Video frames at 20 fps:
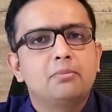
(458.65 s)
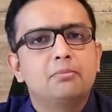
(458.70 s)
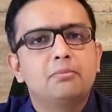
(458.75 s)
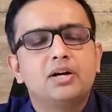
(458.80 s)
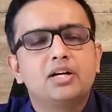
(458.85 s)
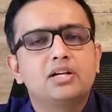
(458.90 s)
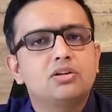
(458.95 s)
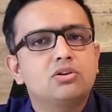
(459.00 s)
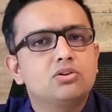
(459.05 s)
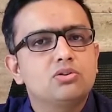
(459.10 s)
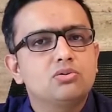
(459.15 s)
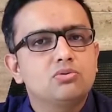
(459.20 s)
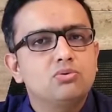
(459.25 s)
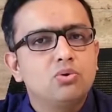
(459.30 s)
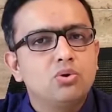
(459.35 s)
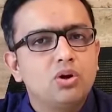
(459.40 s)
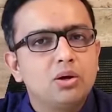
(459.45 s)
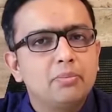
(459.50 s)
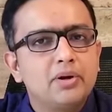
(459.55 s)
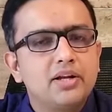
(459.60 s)
but
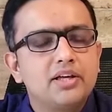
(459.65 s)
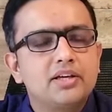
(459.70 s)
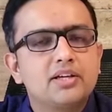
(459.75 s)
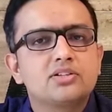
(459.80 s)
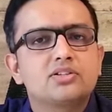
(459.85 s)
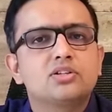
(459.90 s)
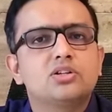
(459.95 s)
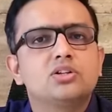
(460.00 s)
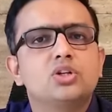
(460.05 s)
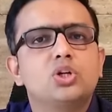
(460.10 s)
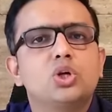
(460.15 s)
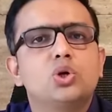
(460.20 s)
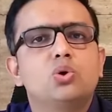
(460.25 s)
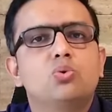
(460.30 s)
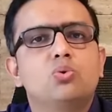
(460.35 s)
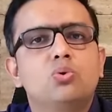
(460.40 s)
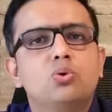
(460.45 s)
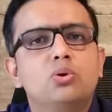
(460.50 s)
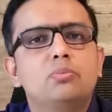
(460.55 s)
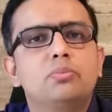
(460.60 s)
oral medication
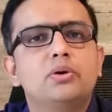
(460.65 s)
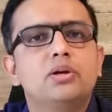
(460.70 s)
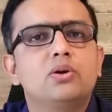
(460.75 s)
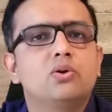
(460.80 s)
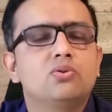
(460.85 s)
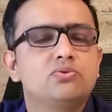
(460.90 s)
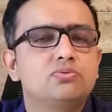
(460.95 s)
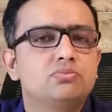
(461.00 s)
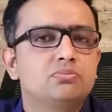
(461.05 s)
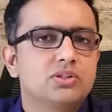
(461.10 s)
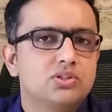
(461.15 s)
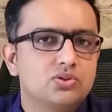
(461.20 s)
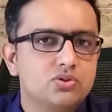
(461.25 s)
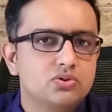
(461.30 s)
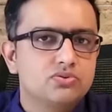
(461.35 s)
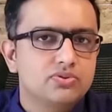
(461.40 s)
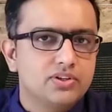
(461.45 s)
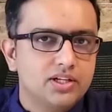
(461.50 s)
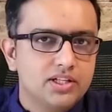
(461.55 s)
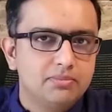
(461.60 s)
won't be of much
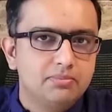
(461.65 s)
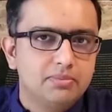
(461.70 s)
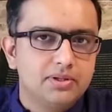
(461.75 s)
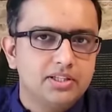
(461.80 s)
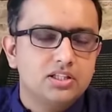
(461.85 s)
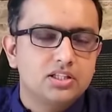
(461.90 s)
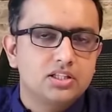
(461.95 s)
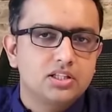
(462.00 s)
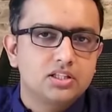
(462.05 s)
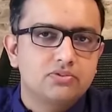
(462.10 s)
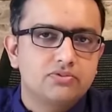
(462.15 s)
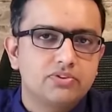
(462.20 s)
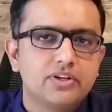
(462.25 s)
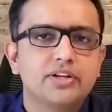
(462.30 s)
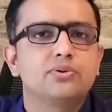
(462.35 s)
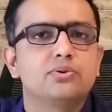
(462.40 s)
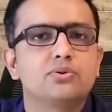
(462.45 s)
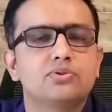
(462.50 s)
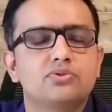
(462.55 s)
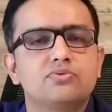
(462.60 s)
of help in
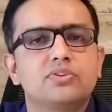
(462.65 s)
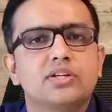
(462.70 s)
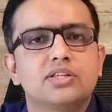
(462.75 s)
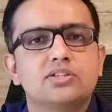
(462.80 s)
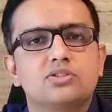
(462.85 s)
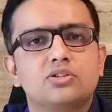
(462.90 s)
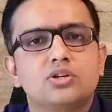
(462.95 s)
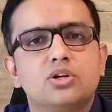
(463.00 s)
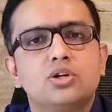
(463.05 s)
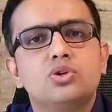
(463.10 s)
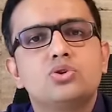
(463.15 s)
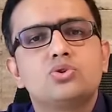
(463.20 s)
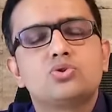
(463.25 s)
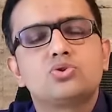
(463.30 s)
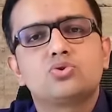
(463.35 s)
varicose veins.